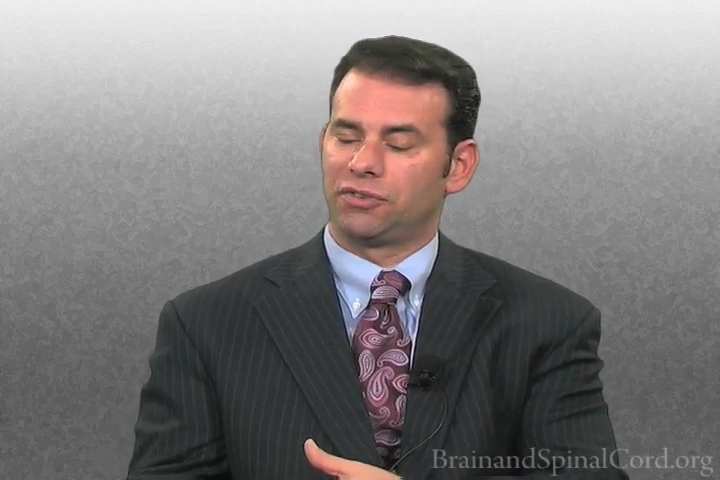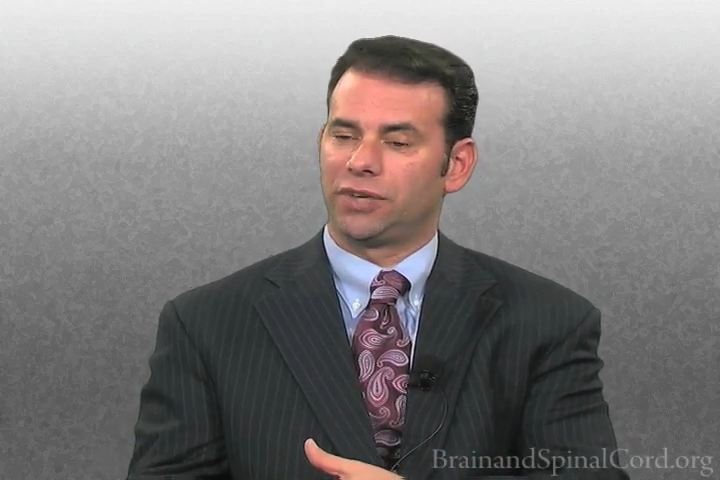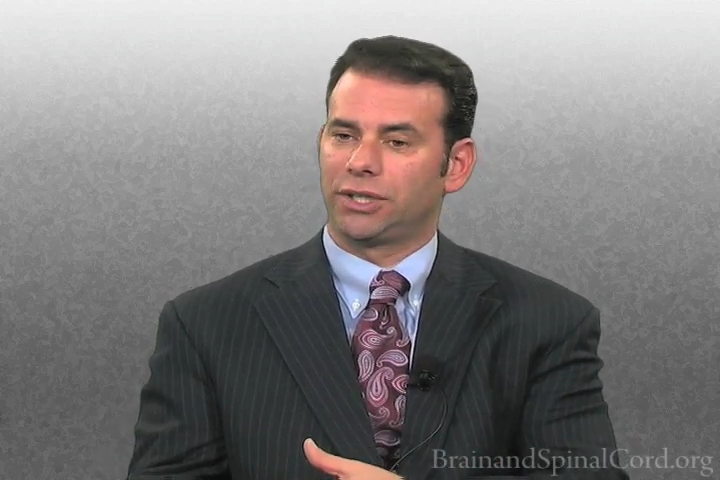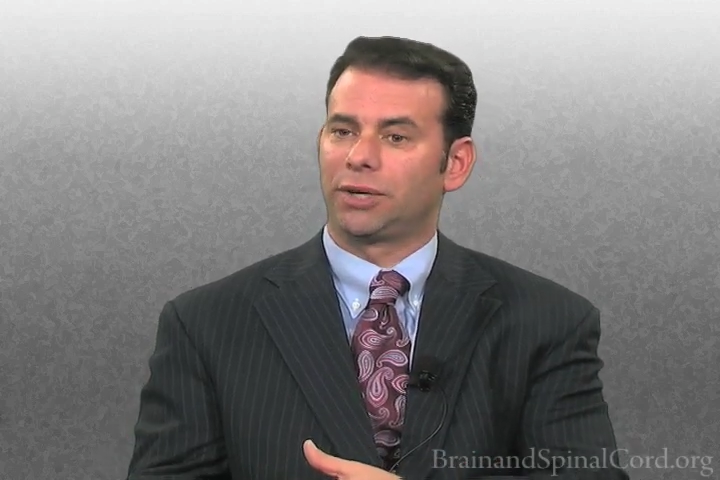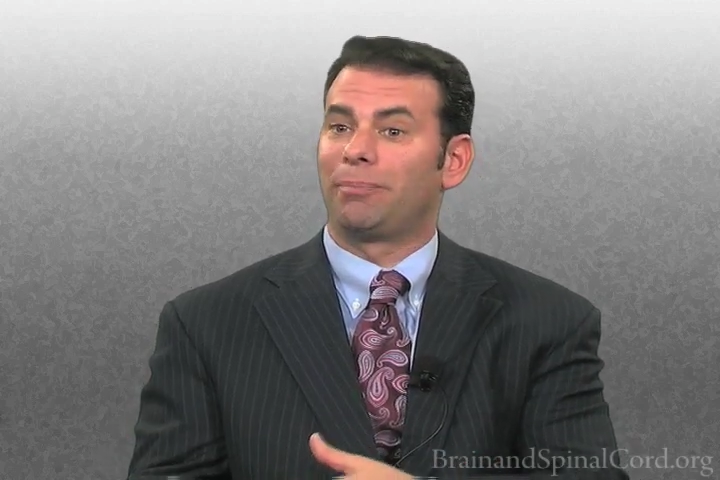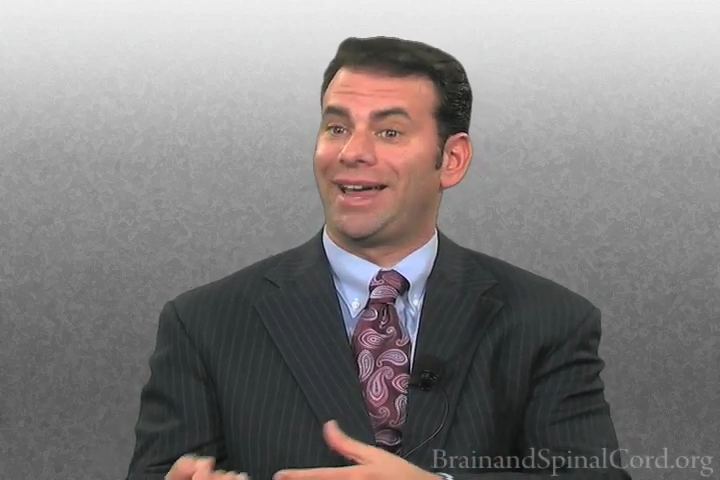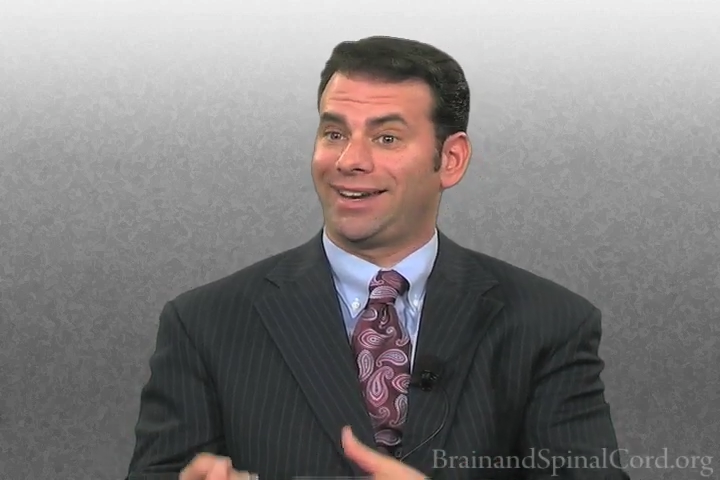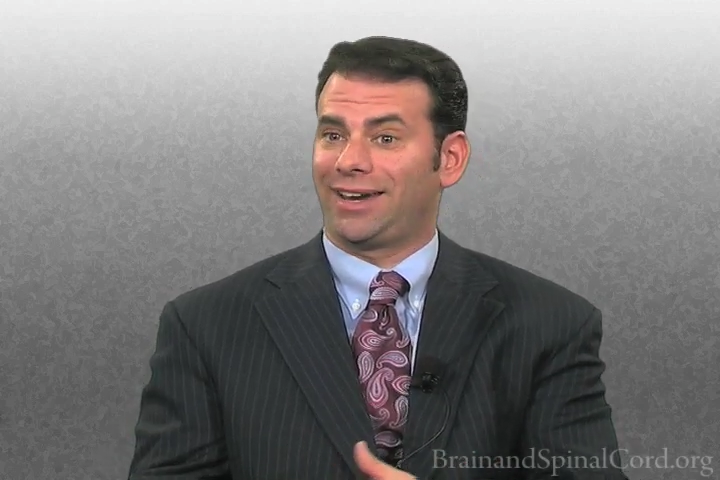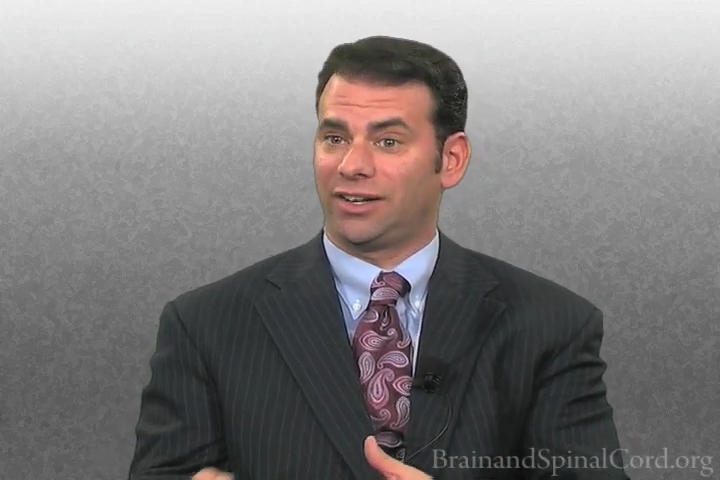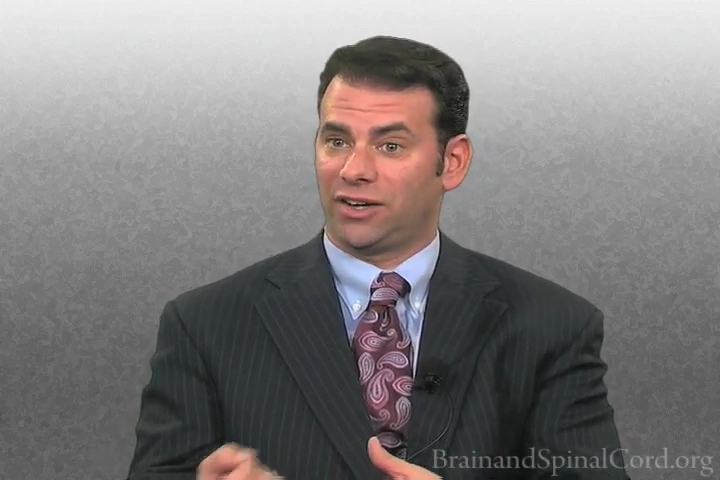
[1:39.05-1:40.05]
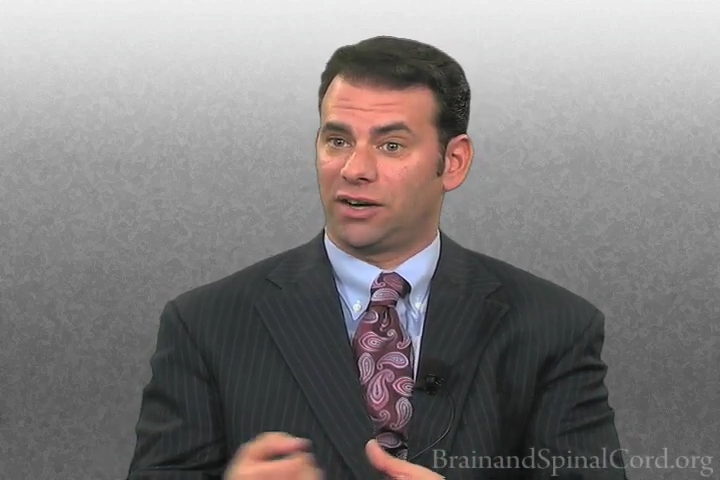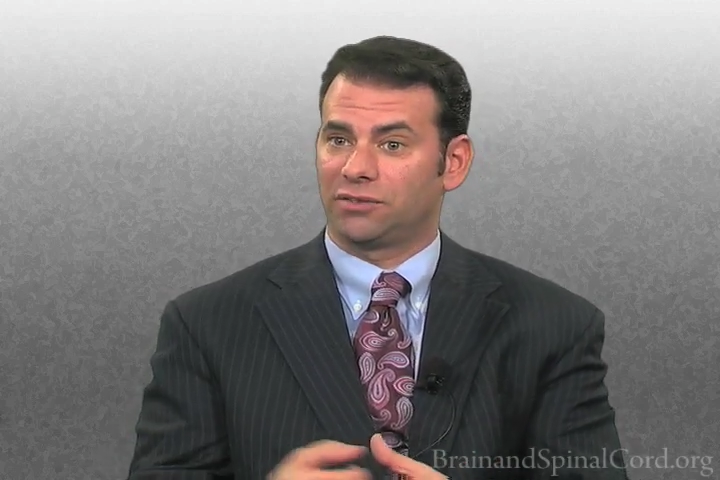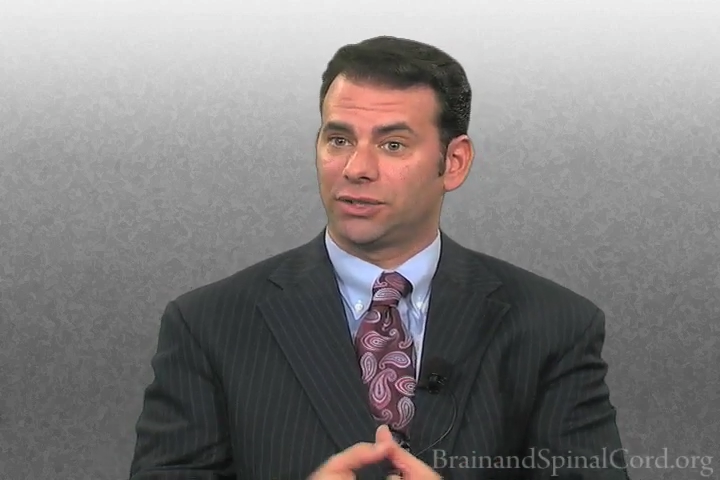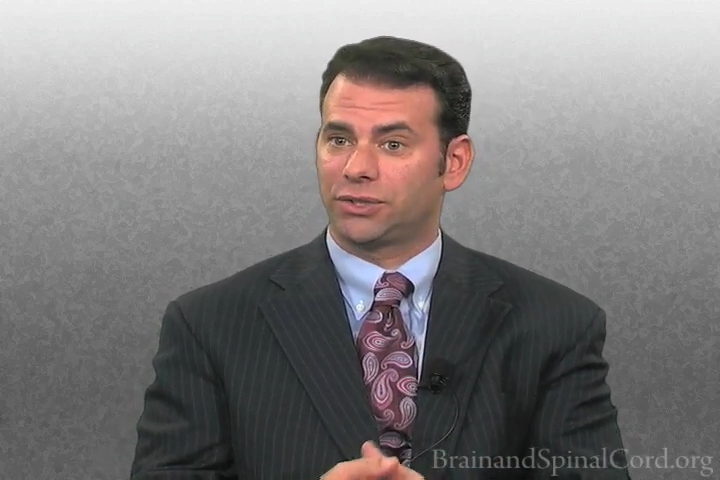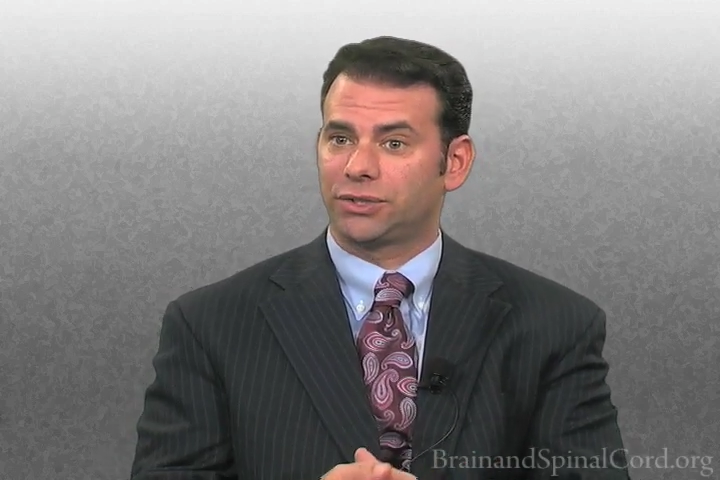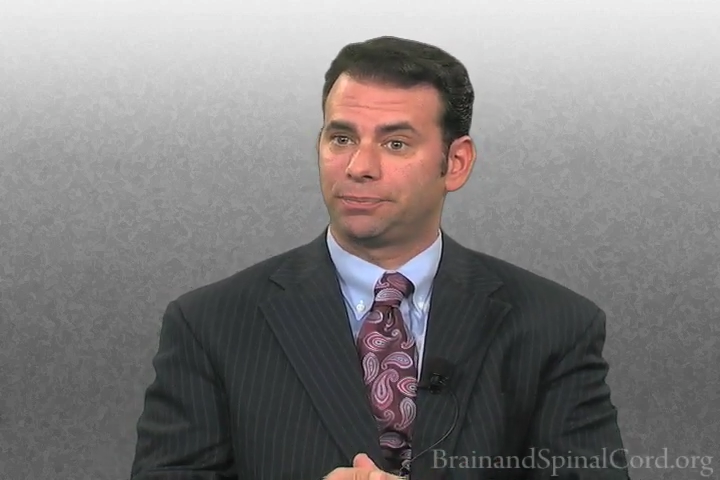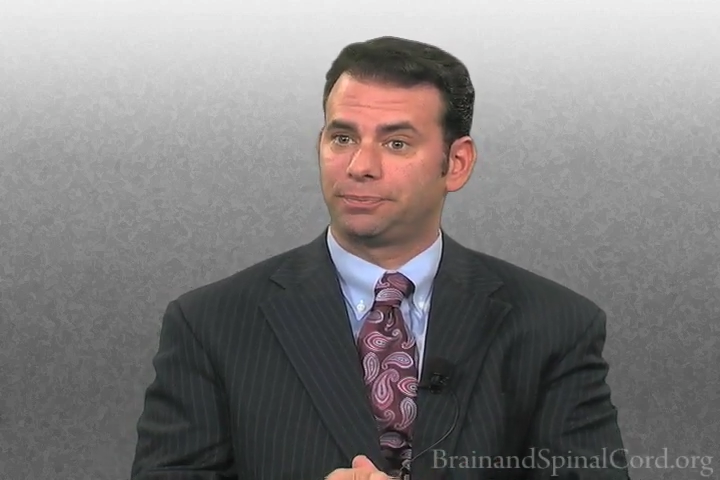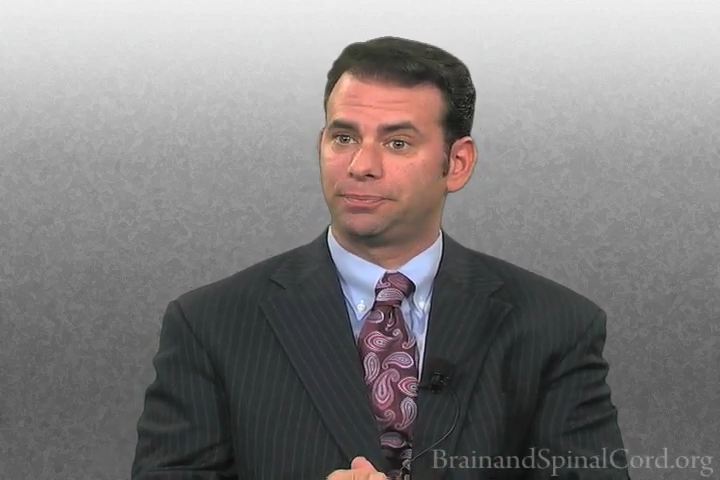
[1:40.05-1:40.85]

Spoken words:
victim Medicaid coverage.